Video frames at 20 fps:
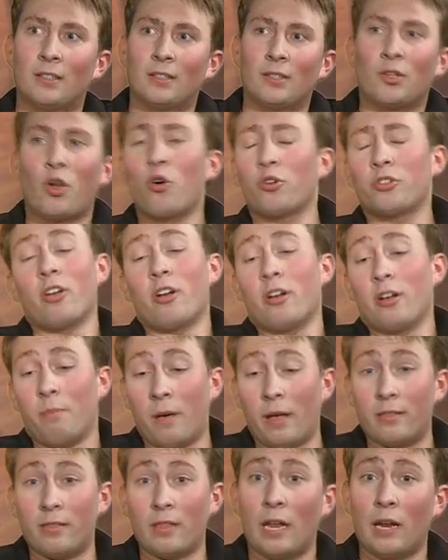Oh, sorry
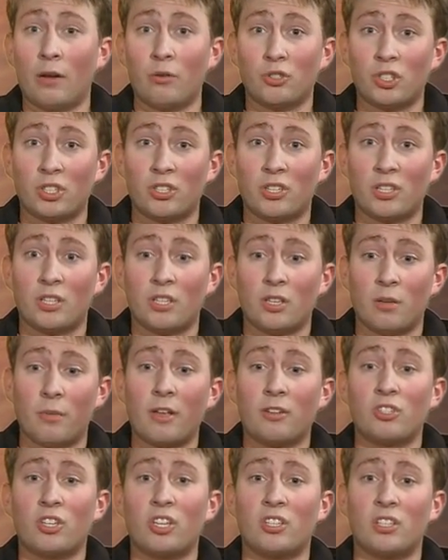about that. I was just thinking
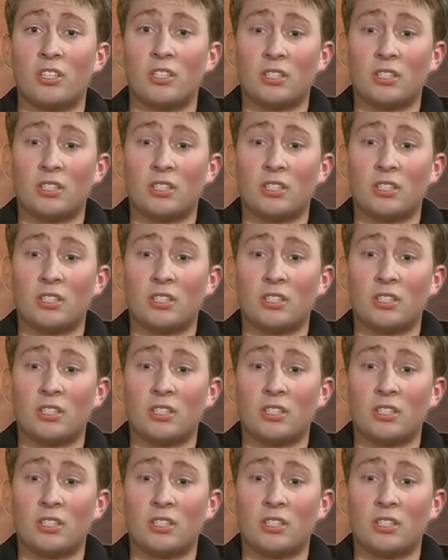about Jessica